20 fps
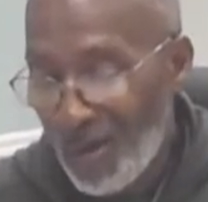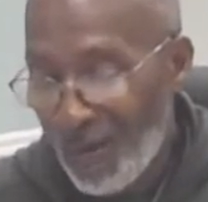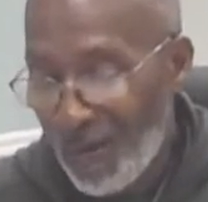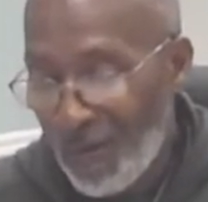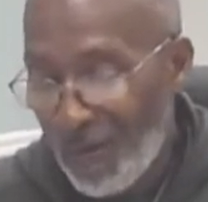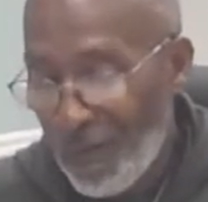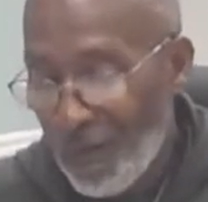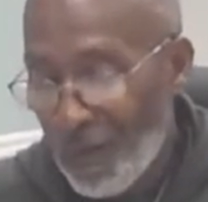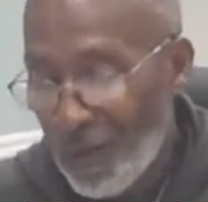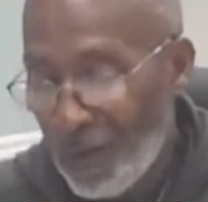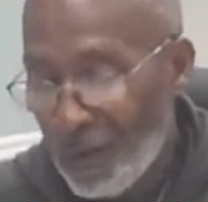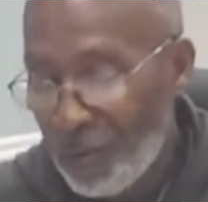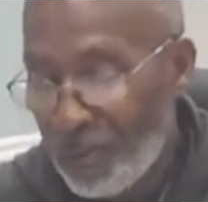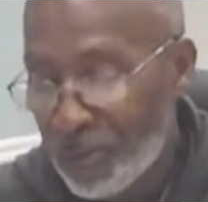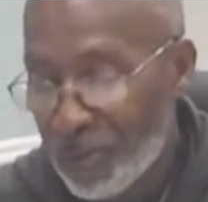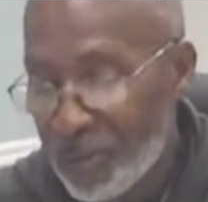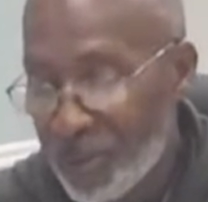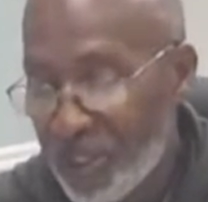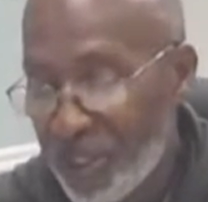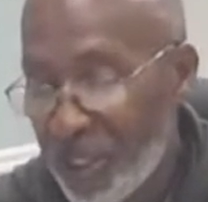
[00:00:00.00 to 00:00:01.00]
for
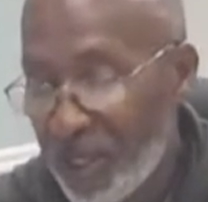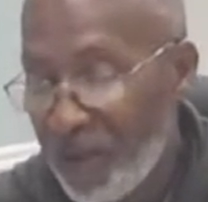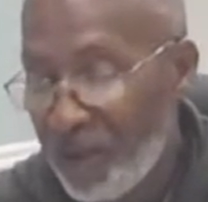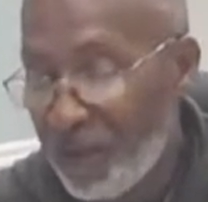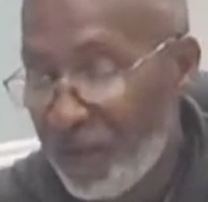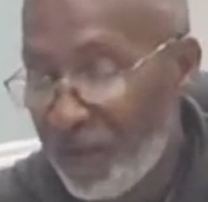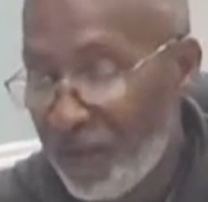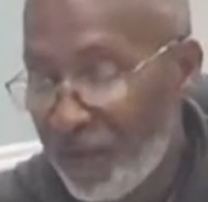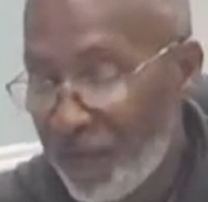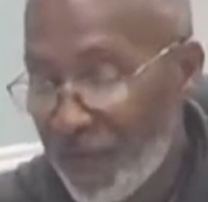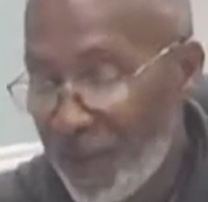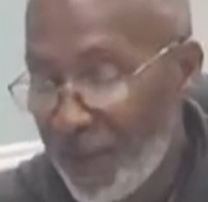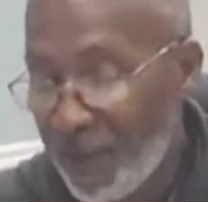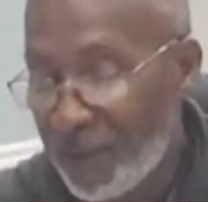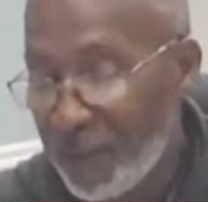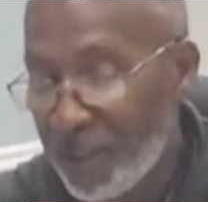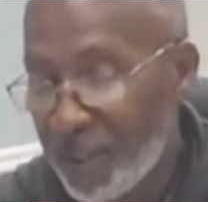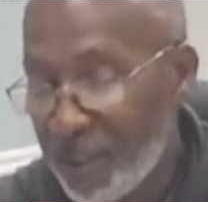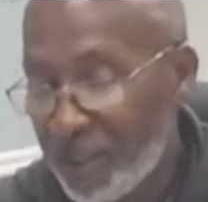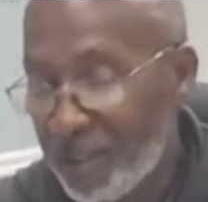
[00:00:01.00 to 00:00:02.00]
perceived
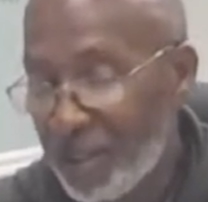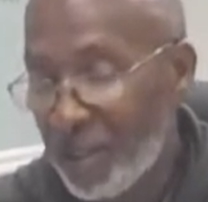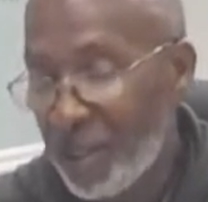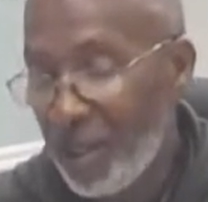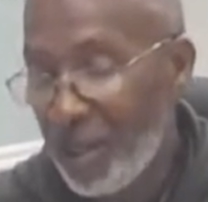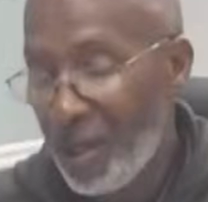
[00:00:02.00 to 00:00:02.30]
failings